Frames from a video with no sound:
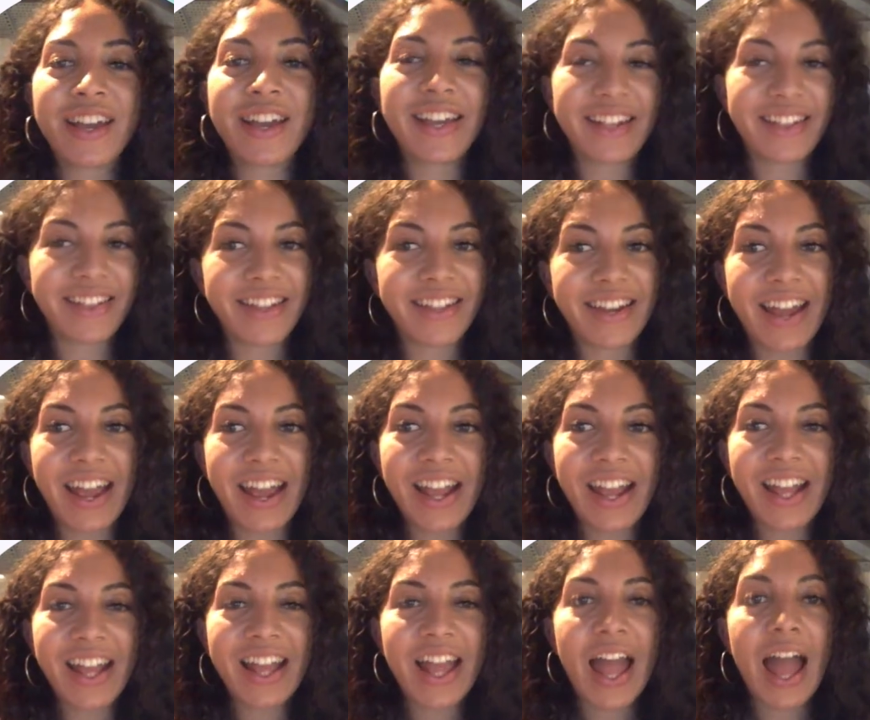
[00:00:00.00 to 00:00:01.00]

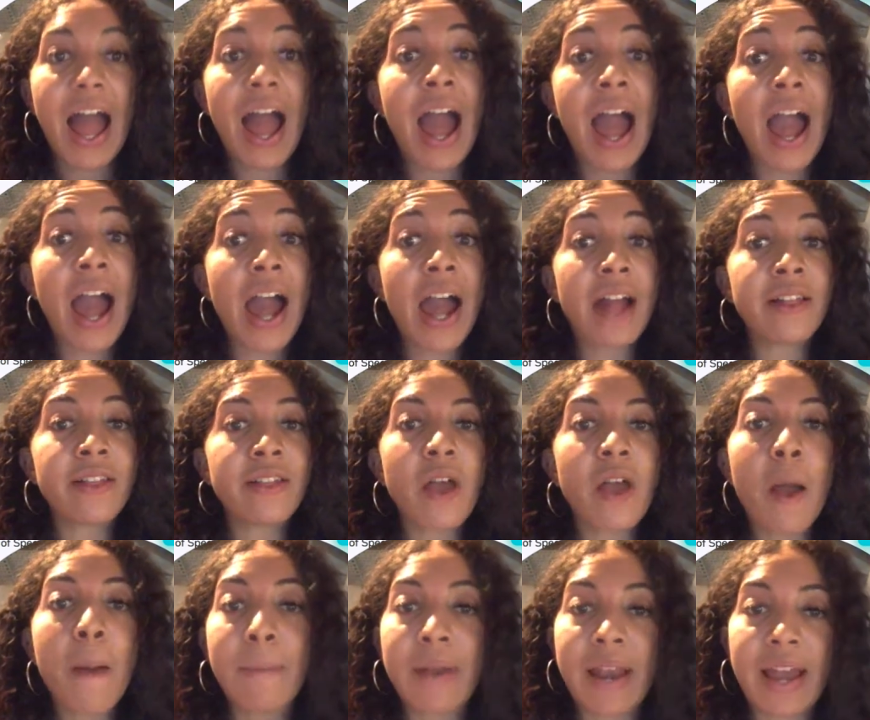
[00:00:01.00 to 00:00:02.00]
yesterday.
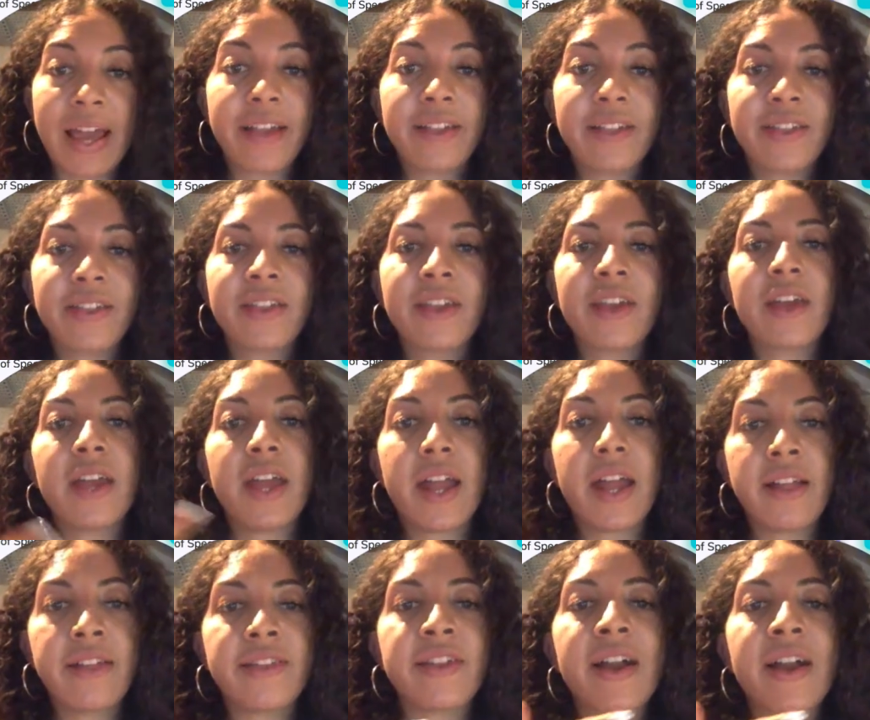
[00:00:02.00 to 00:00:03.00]
And place,
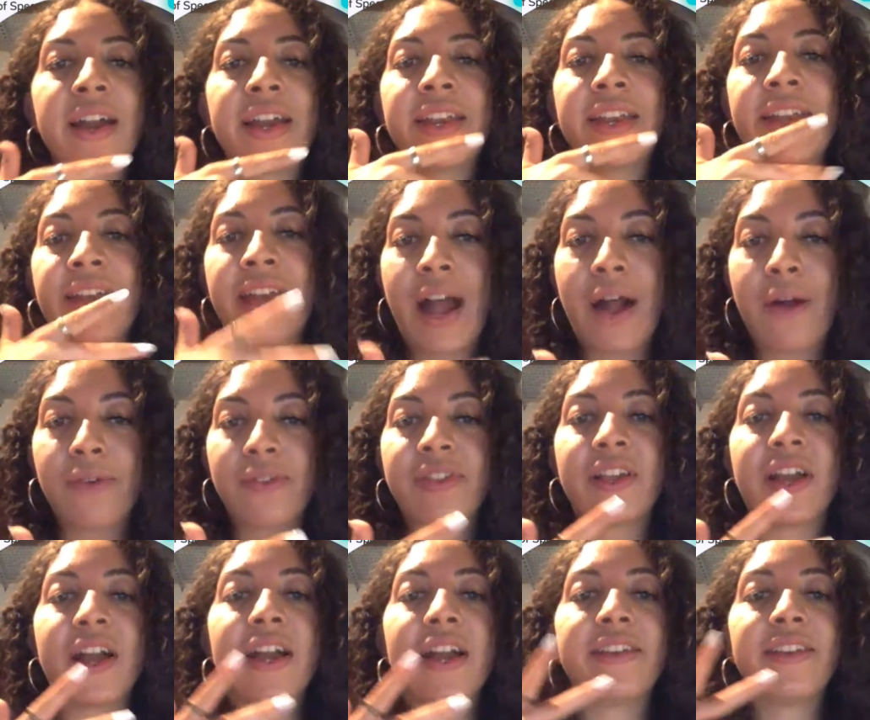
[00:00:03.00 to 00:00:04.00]
inside,
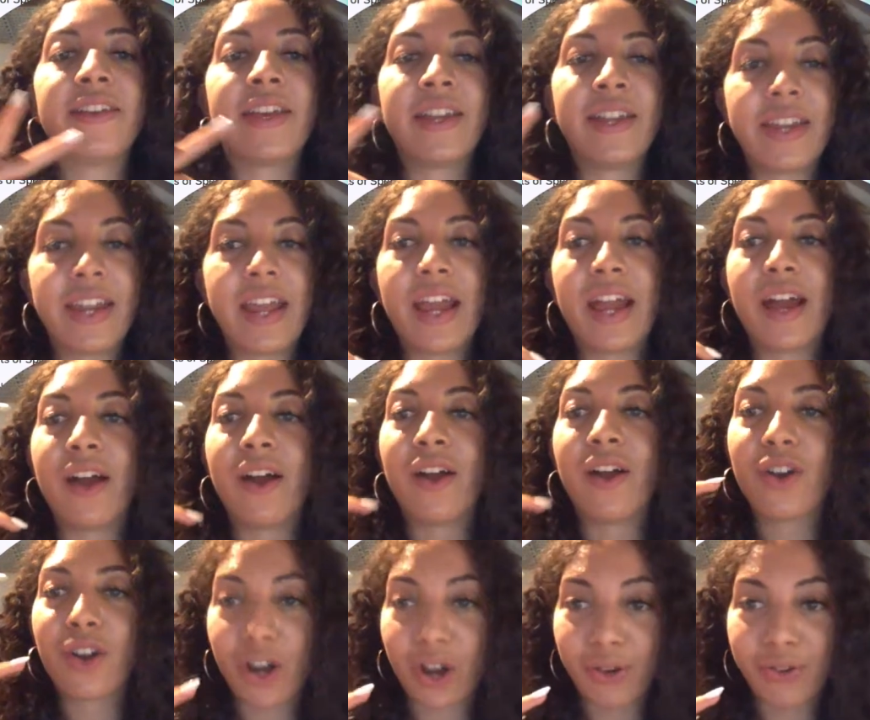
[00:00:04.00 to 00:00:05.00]
outside, near,
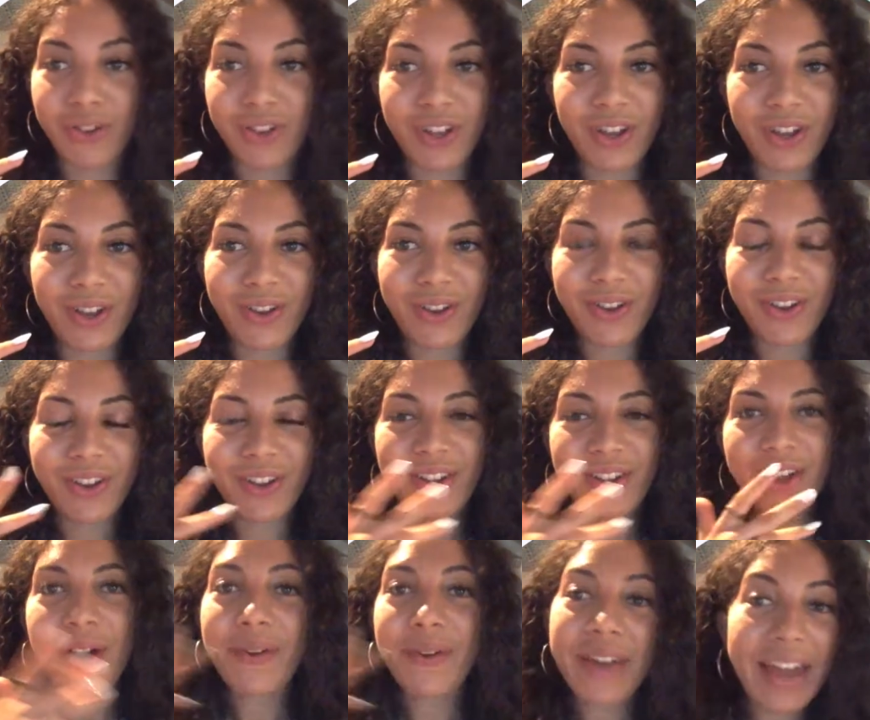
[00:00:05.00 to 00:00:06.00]
close to.
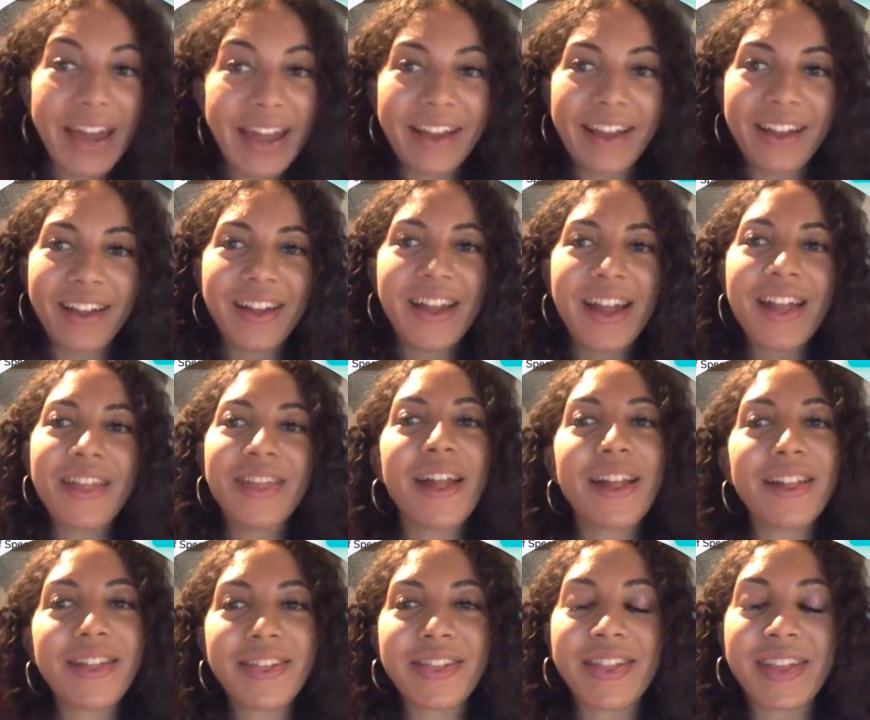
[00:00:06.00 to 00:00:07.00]
Okay,
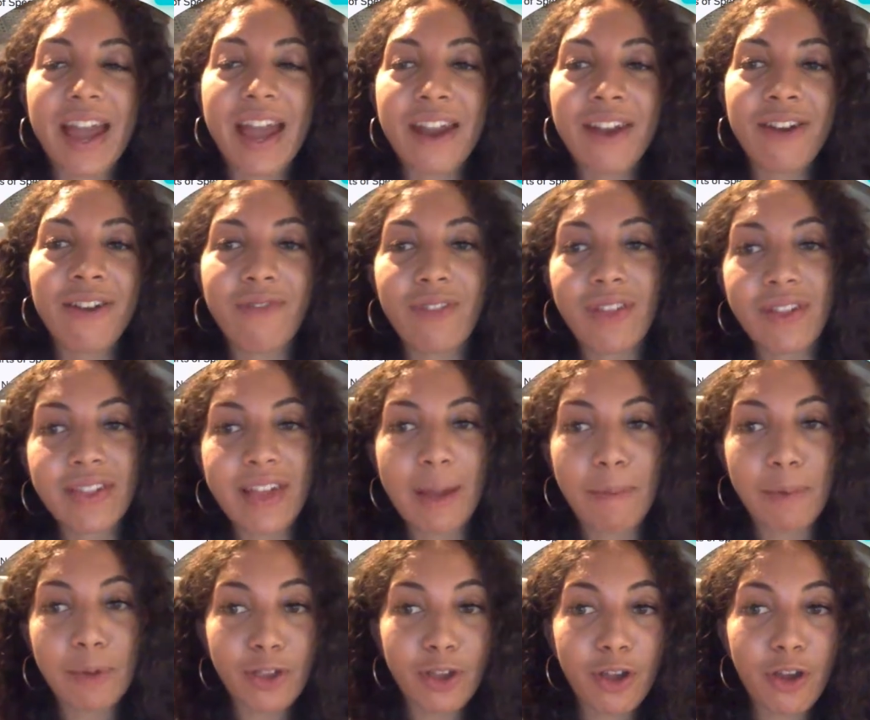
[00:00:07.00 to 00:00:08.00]
that's the end of this
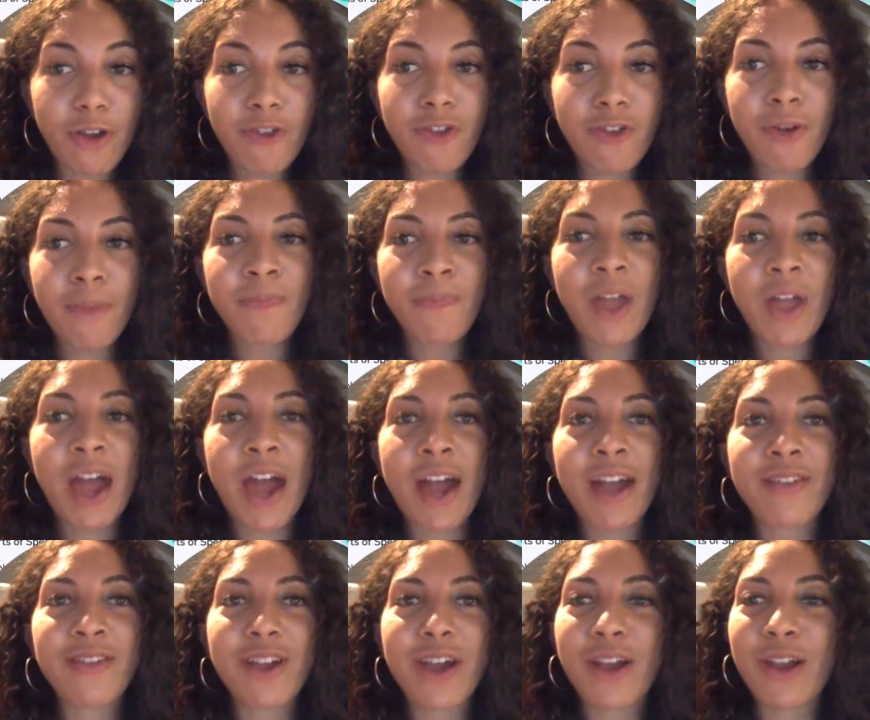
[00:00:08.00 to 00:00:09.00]
episode,
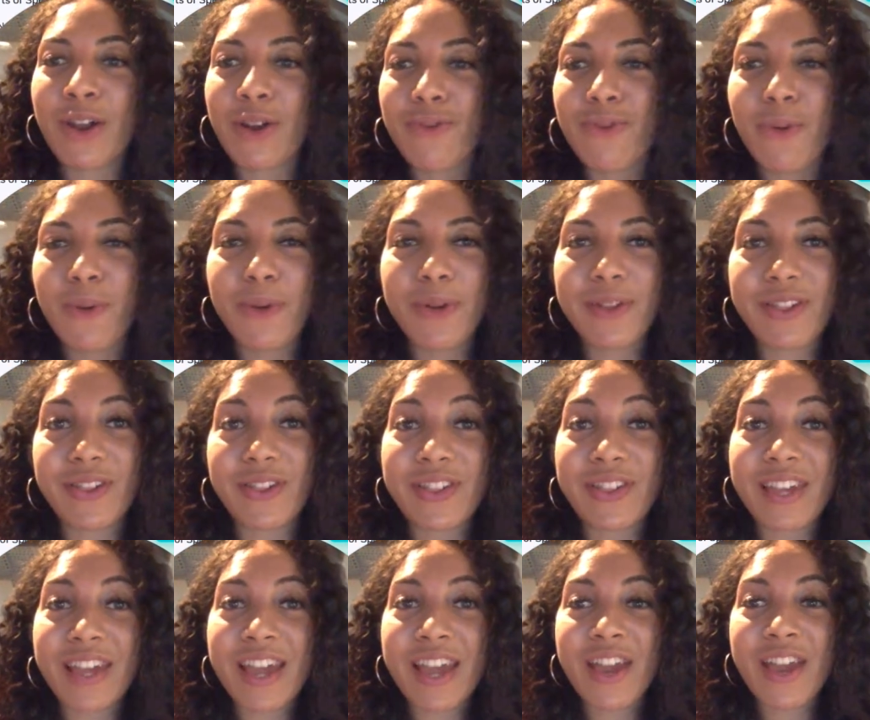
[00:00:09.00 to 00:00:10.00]
and I look forward to
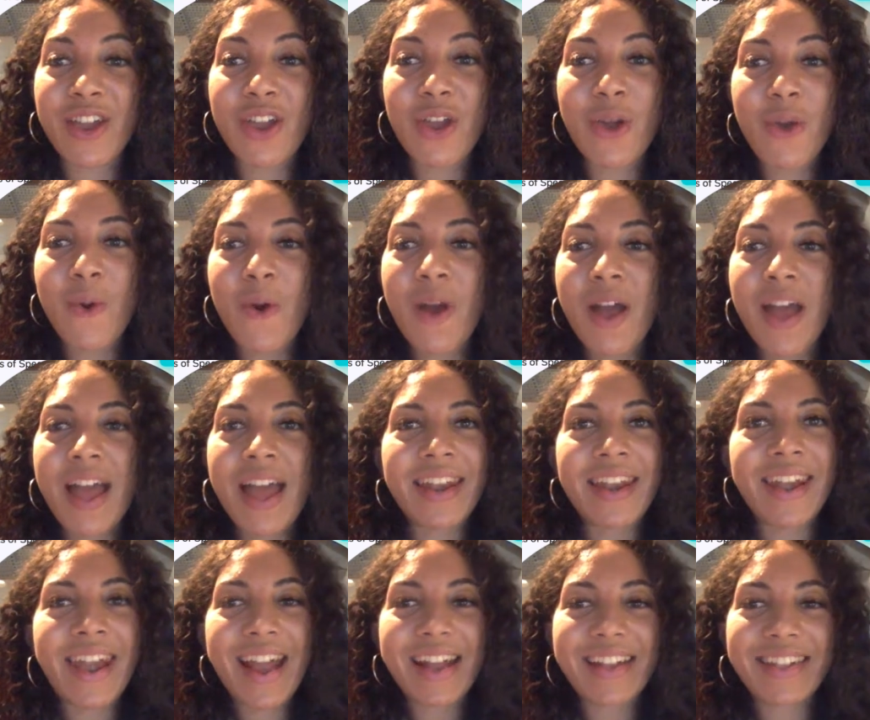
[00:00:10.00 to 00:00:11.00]
seeing you
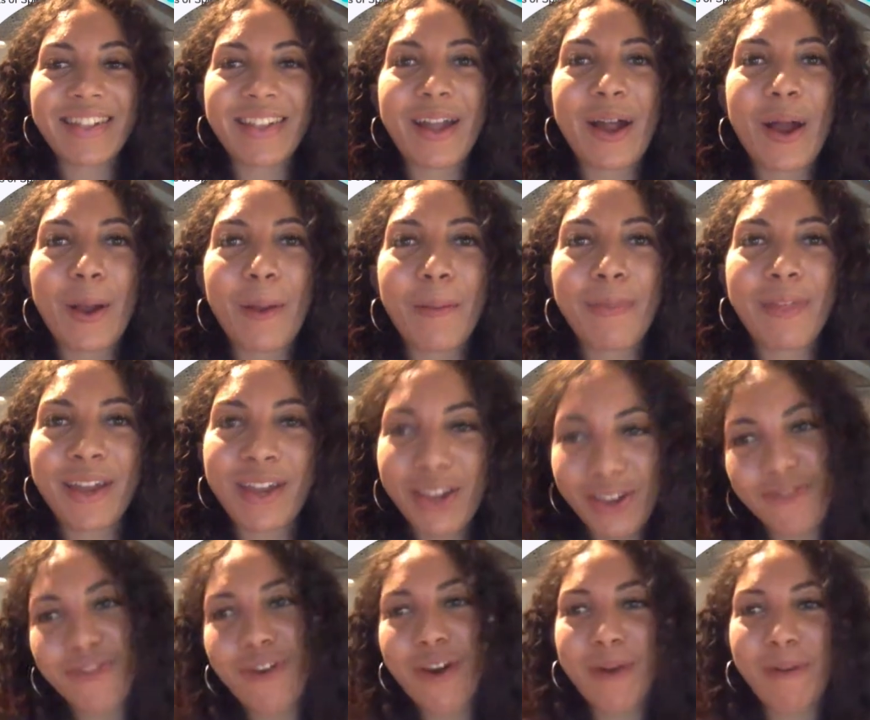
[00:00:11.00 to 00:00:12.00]
next time. Thank
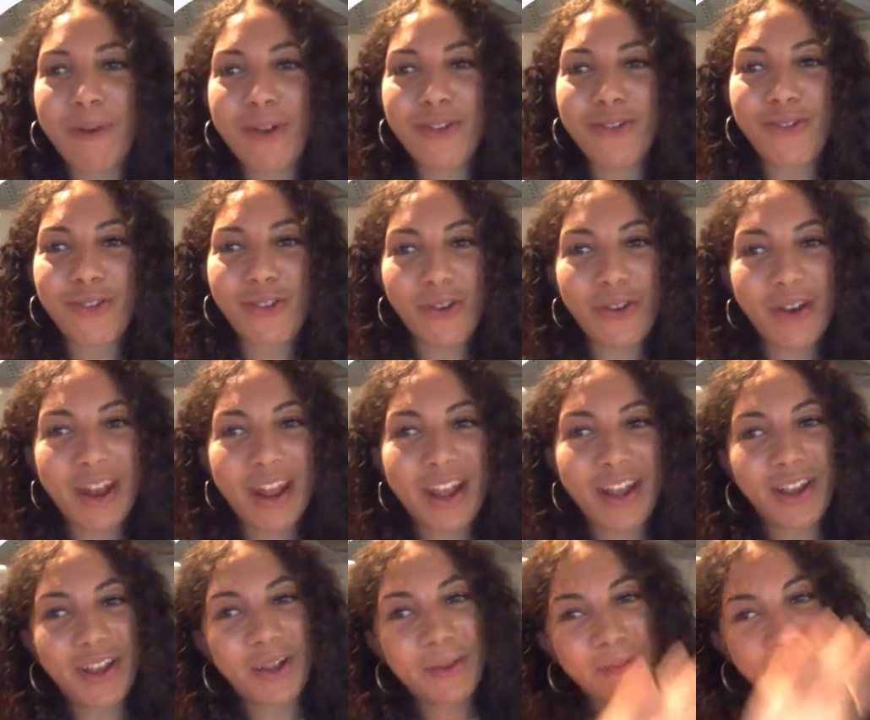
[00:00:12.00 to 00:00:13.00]
you very much for joining.
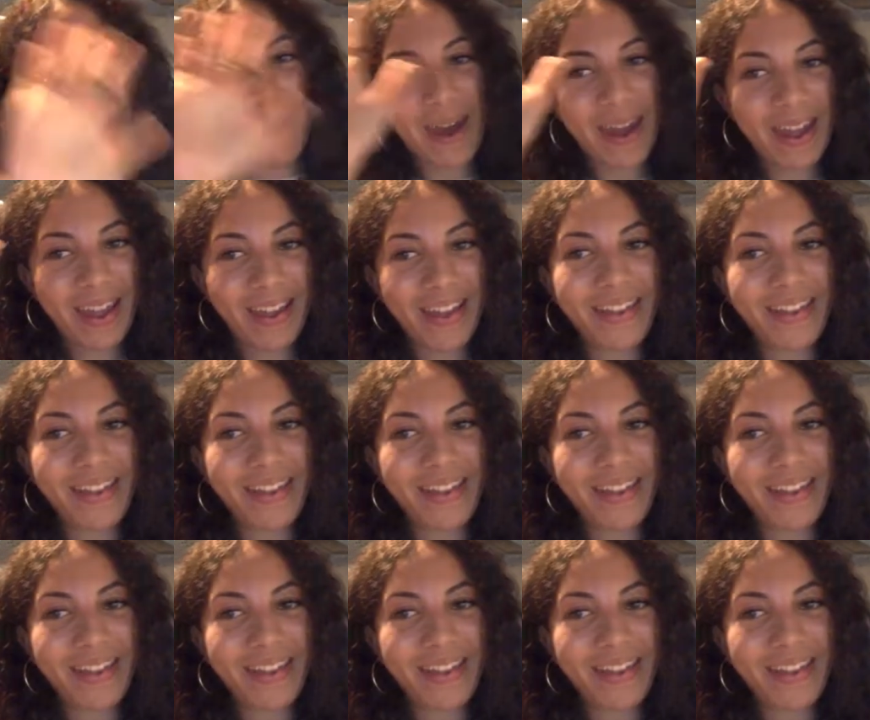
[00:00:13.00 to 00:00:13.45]
Goodbye.